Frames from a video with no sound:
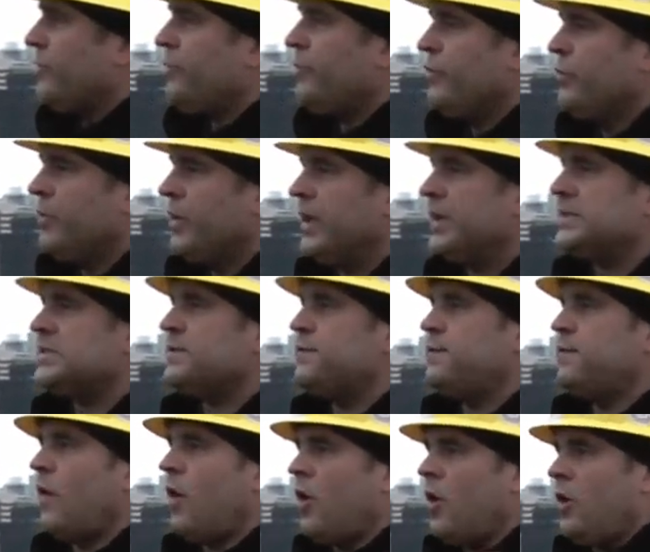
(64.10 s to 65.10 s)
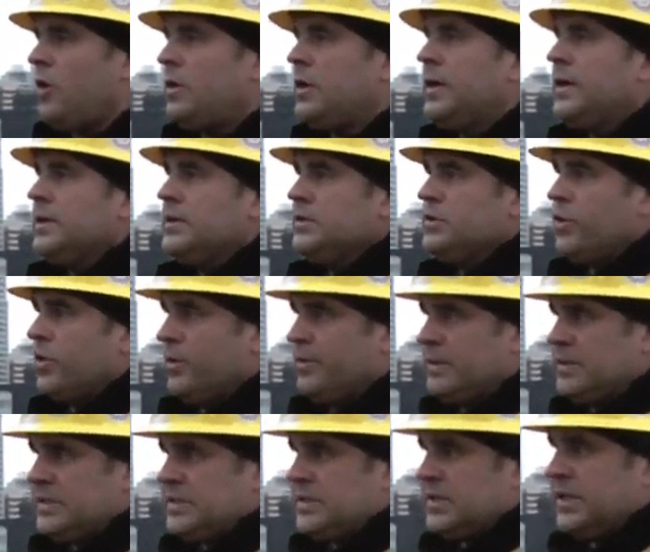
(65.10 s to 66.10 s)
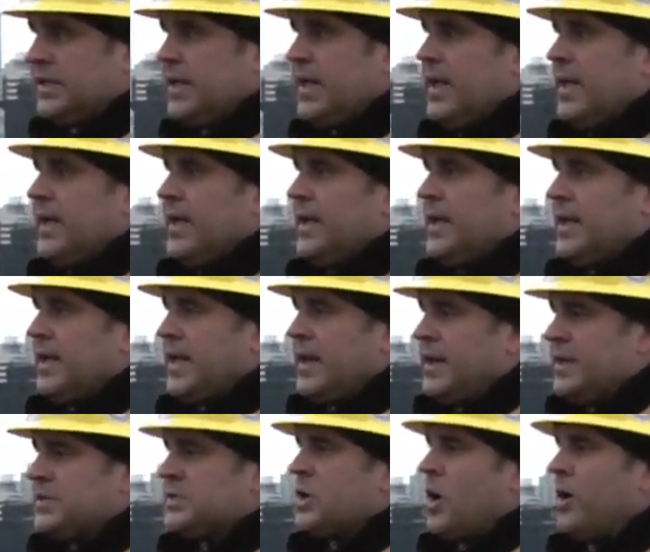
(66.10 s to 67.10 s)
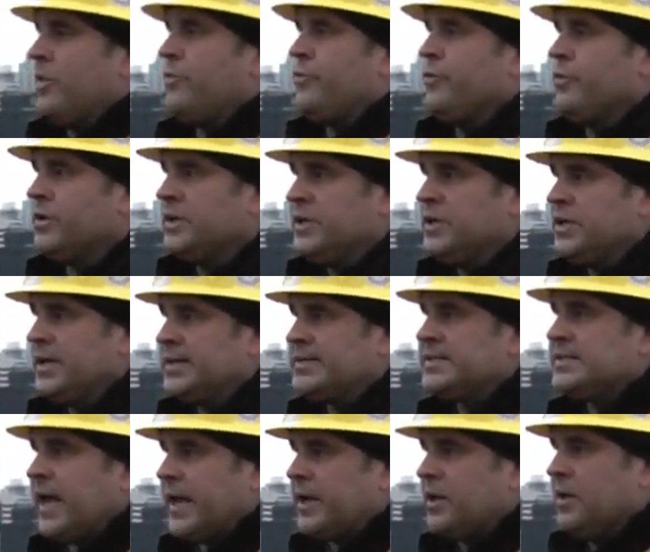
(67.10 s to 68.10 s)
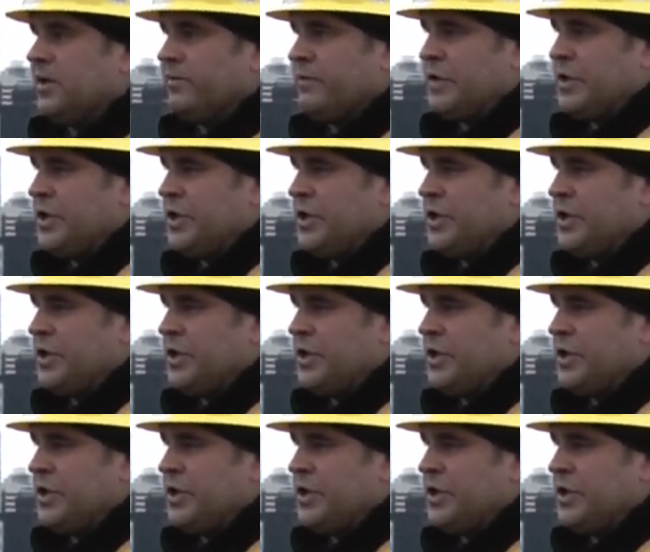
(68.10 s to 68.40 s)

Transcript: through its fall dormancy and it's gone through a cycle of a